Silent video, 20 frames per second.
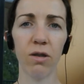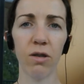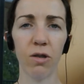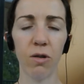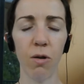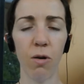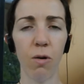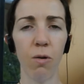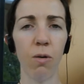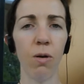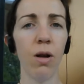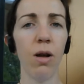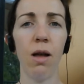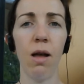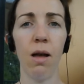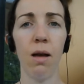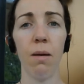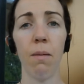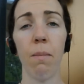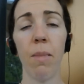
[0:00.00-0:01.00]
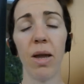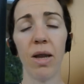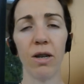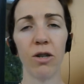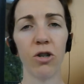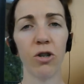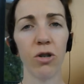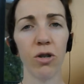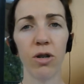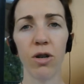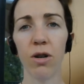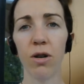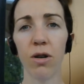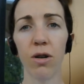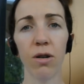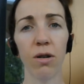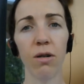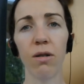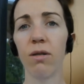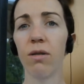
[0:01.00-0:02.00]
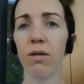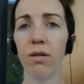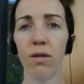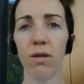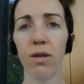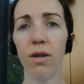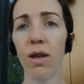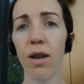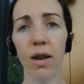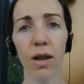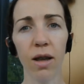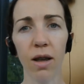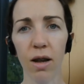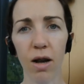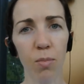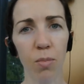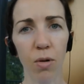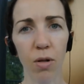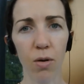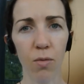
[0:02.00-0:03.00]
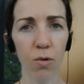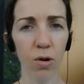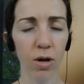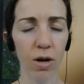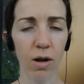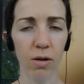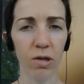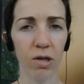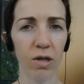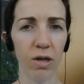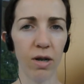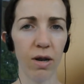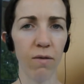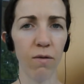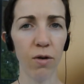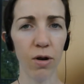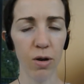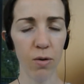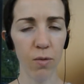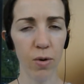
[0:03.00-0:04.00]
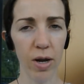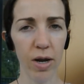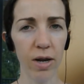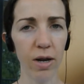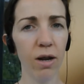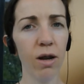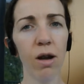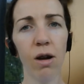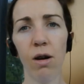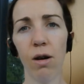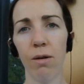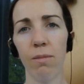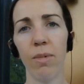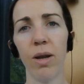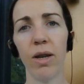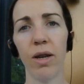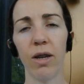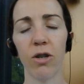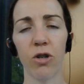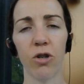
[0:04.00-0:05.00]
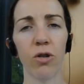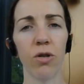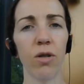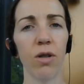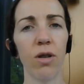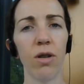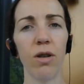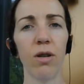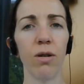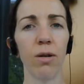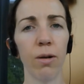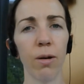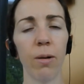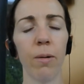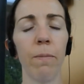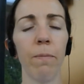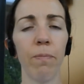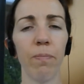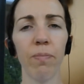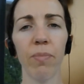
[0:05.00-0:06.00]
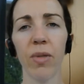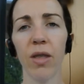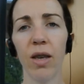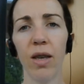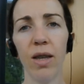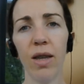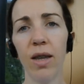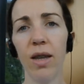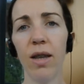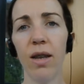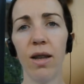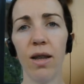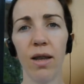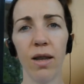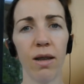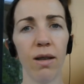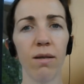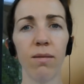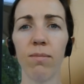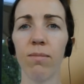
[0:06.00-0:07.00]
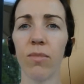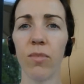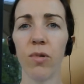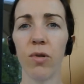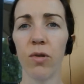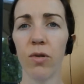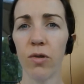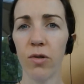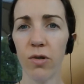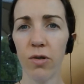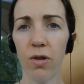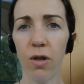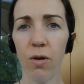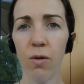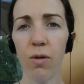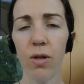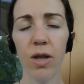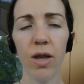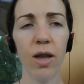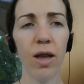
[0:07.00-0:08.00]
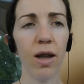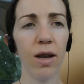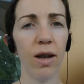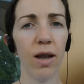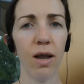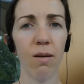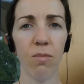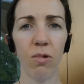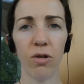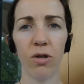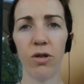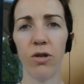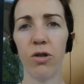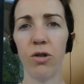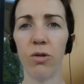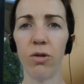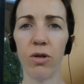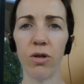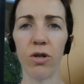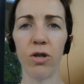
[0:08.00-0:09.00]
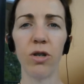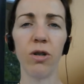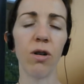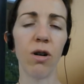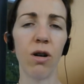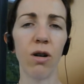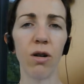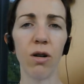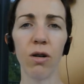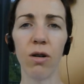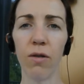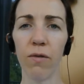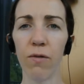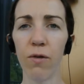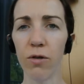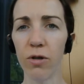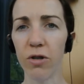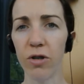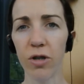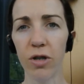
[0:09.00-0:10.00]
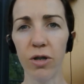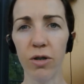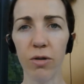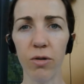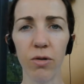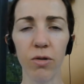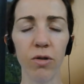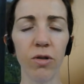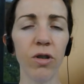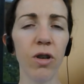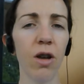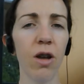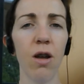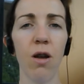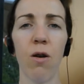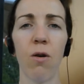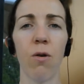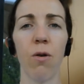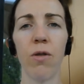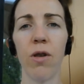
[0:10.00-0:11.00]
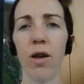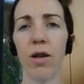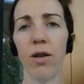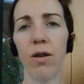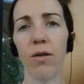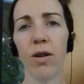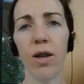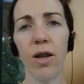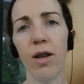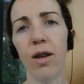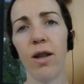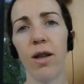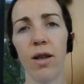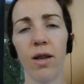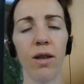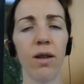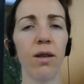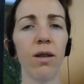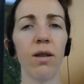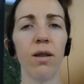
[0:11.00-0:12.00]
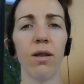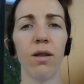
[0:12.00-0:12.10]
So making sure you're getting a couple of workouts in every week, making sure that you're eating slowly and able to tune into your hunger and fullness cues, or that you're eating